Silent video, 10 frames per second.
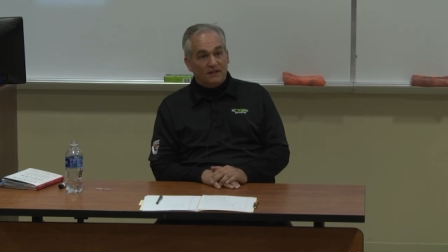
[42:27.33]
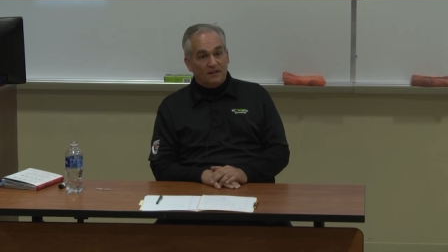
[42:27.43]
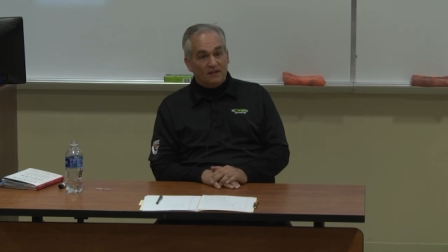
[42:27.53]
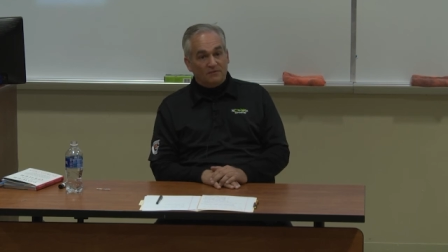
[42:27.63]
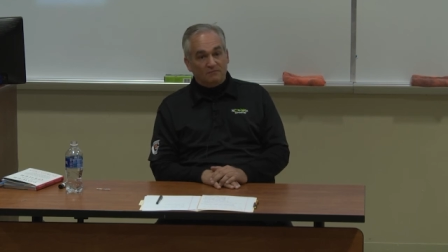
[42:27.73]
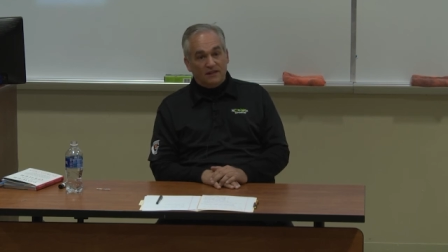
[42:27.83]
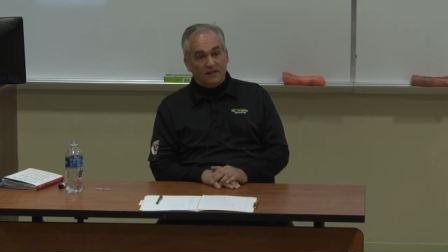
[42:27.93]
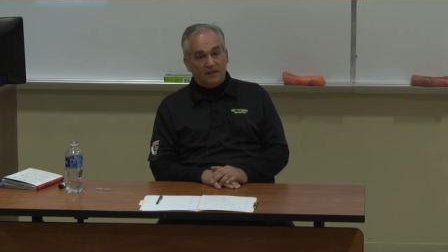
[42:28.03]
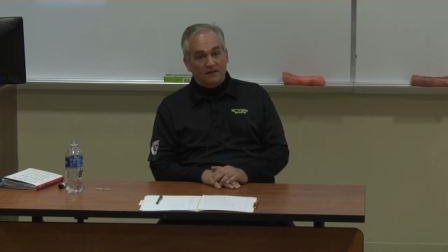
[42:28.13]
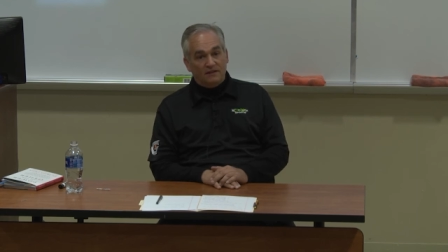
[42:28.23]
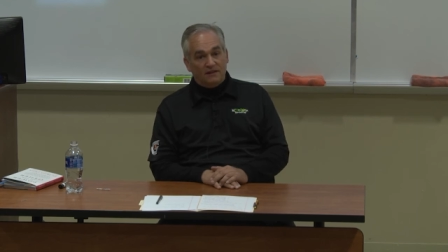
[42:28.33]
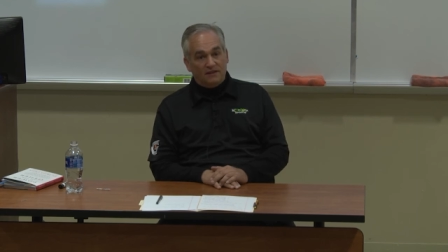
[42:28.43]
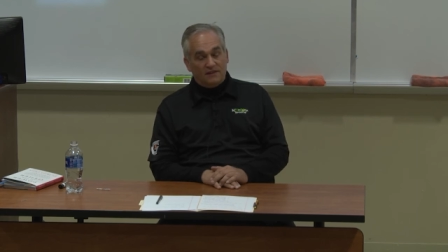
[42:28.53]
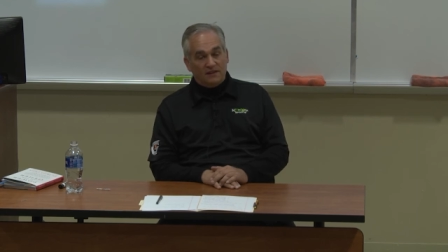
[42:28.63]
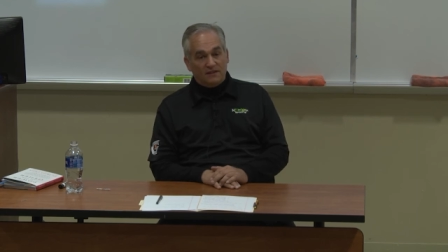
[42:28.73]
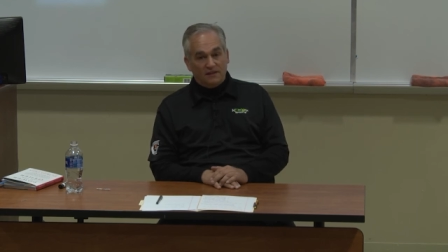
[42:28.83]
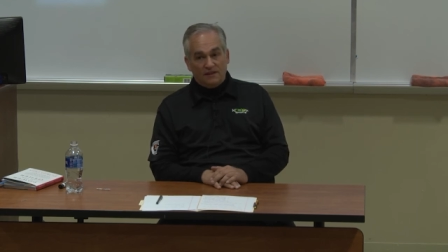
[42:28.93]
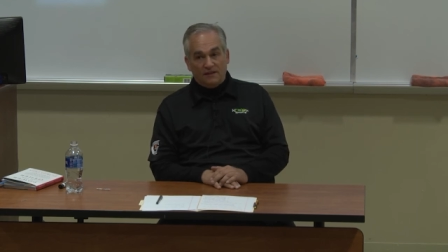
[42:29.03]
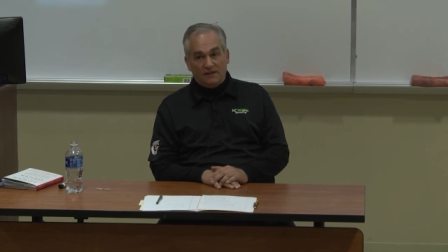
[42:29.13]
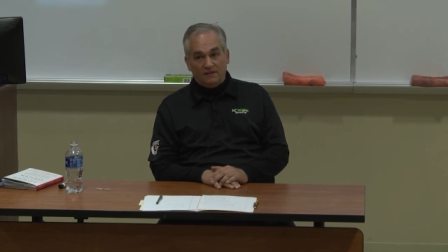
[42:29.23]
Um, and I, I think
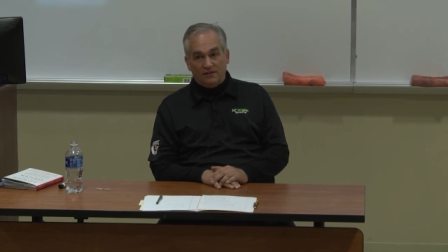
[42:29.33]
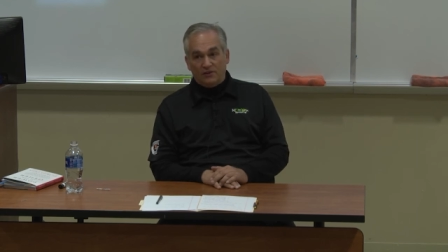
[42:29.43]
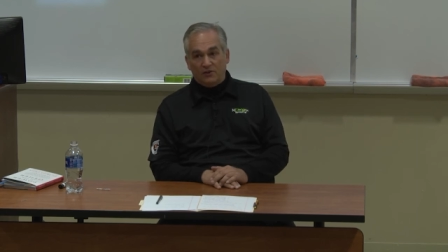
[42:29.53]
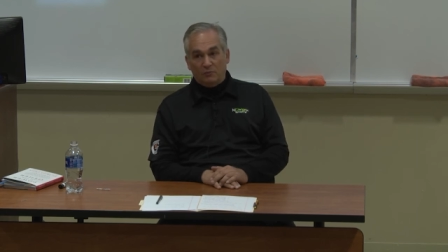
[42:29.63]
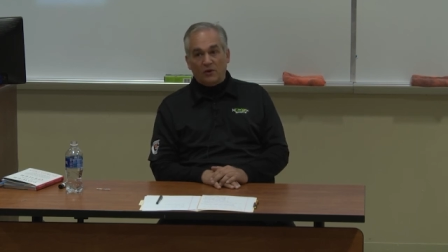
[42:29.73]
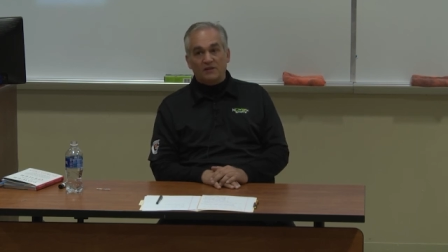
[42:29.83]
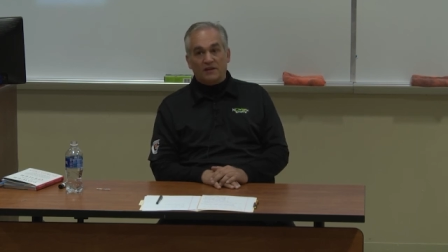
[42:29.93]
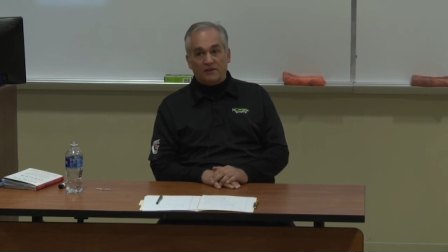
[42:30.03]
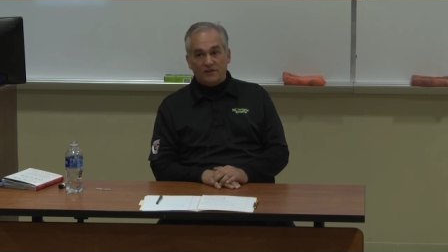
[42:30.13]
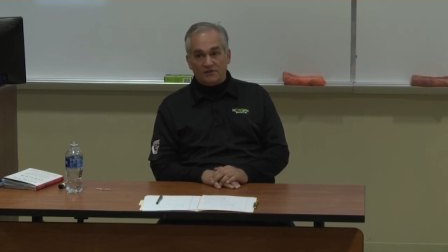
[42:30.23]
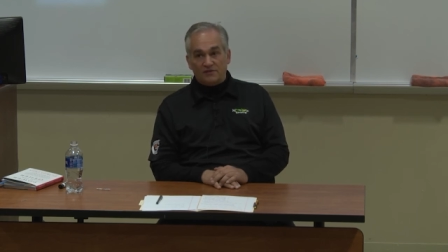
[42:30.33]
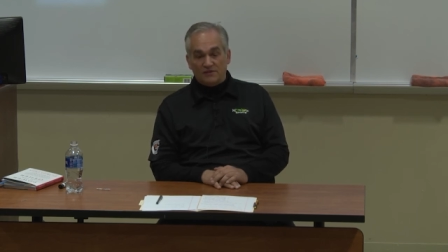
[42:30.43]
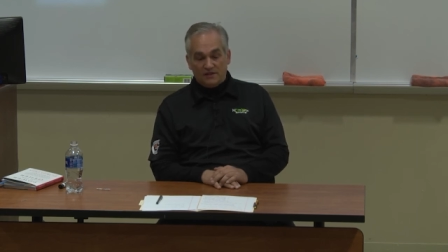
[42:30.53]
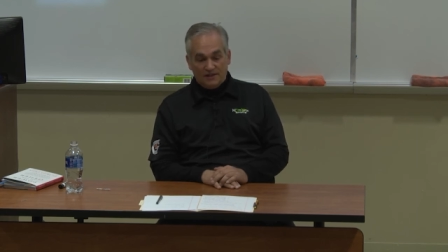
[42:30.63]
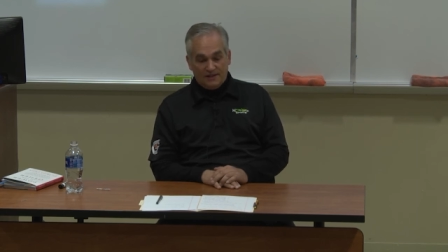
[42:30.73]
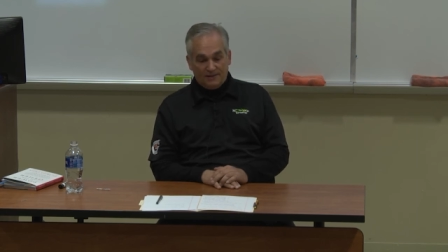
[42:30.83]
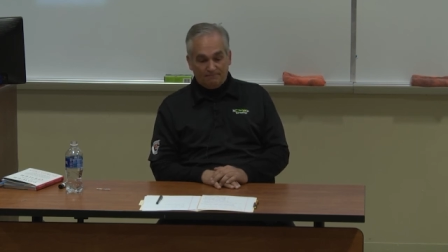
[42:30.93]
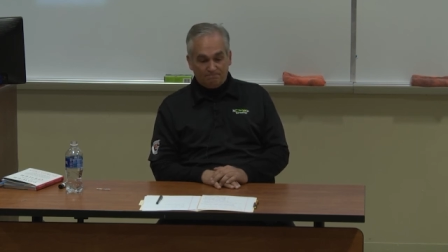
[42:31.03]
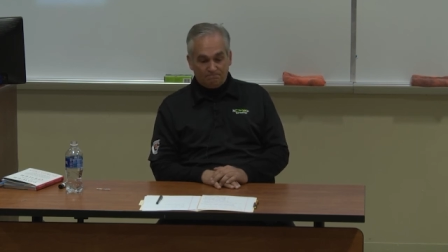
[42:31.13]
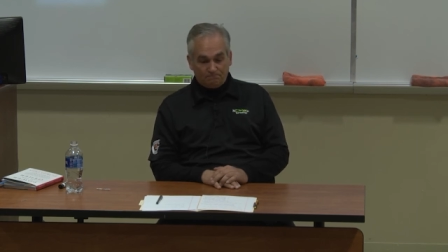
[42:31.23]
the, uh, you know, the point there is
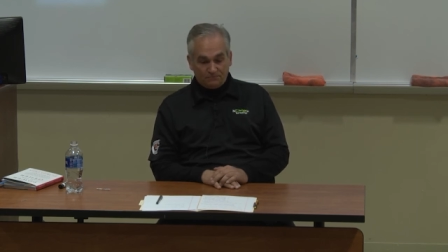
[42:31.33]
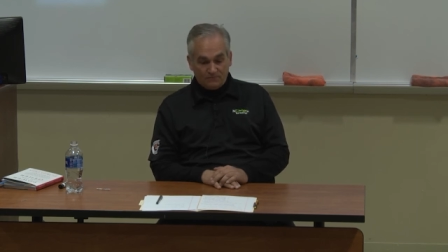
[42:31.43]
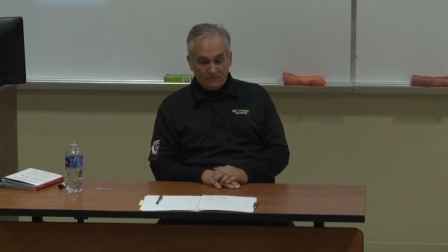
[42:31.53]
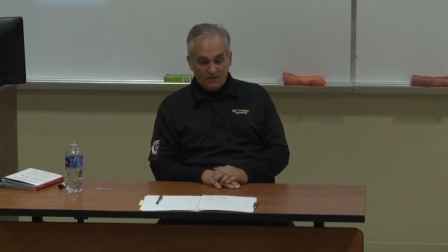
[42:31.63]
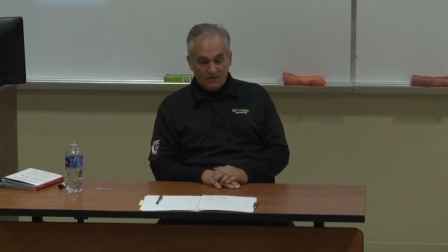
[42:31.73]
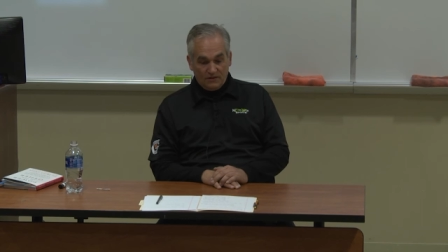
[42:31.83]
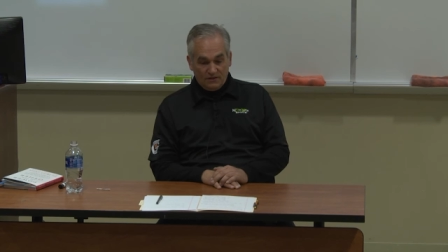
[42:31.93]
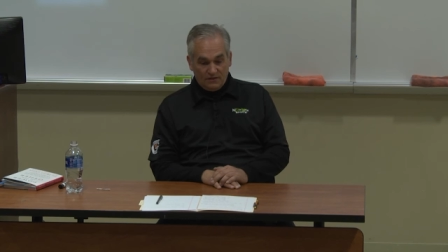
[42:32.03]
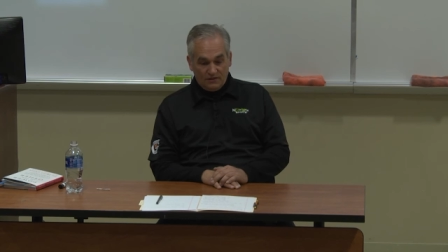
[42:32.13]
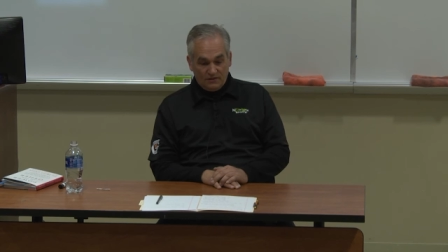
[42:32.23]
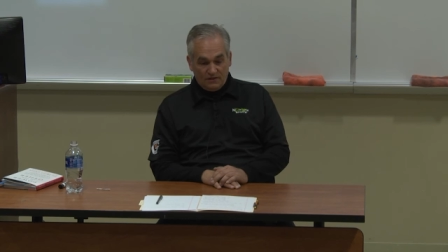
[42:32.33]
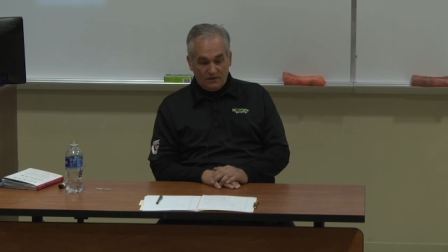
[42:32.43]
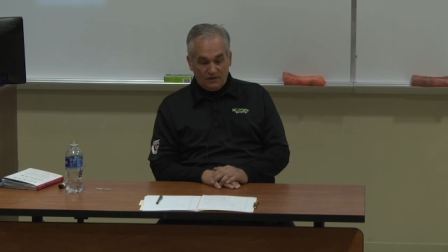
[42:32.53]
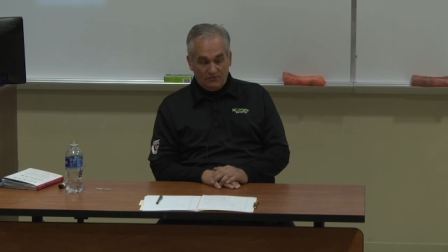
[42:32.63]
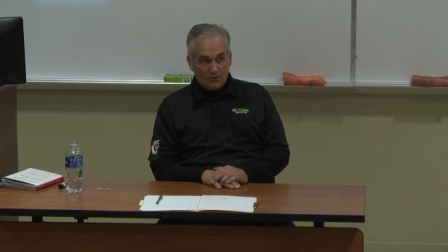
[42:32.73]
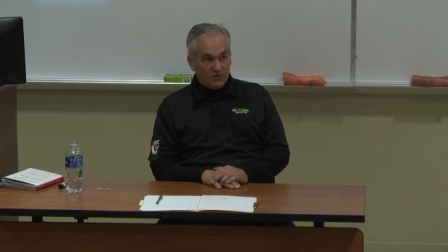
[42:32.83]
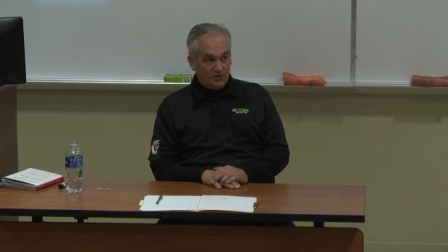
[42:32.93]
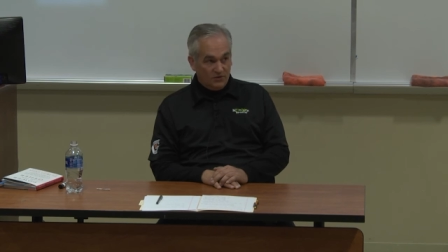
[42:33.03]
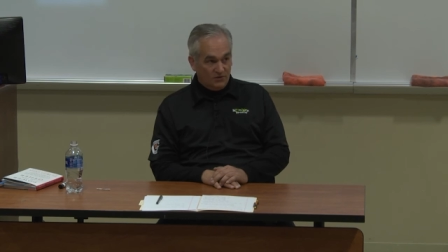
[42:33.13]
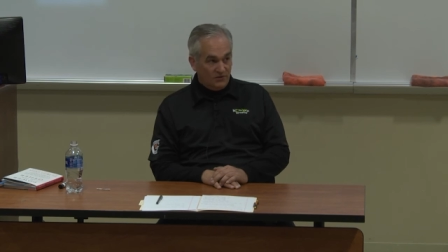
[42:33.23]
um, uh,
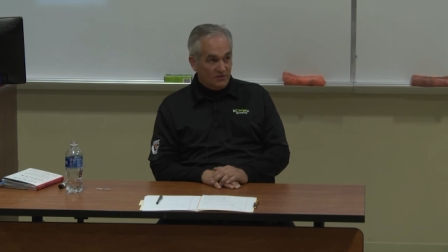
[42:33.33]
fortitude.